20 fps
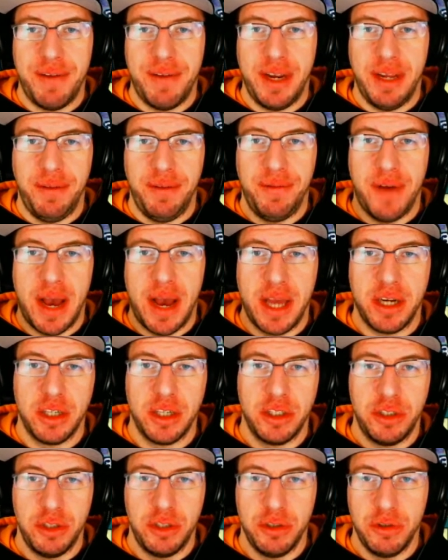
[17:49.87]
any fine or
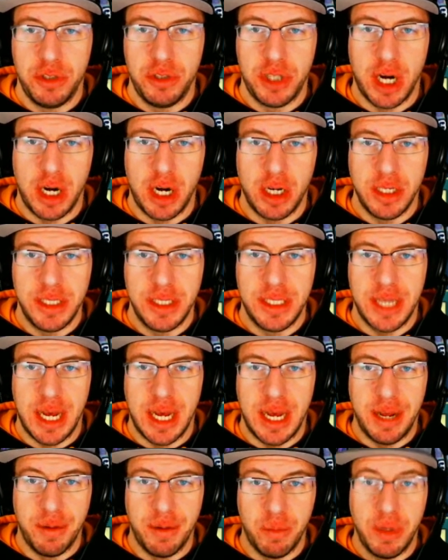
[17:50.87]
true shards
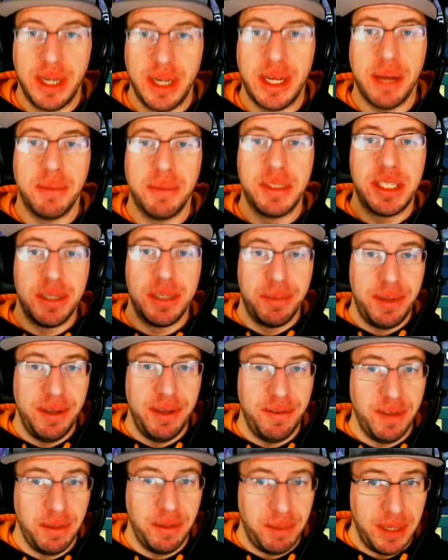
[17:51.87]
when it comes to
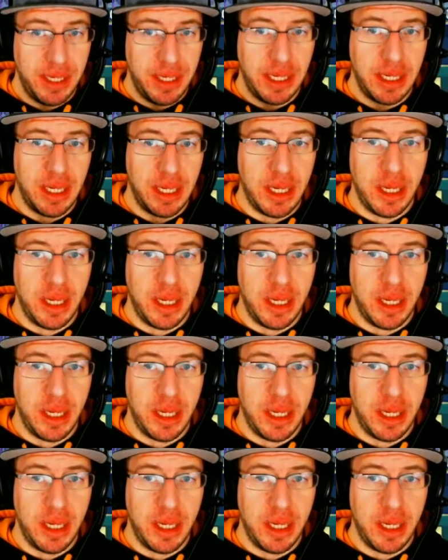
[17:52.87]
PvP?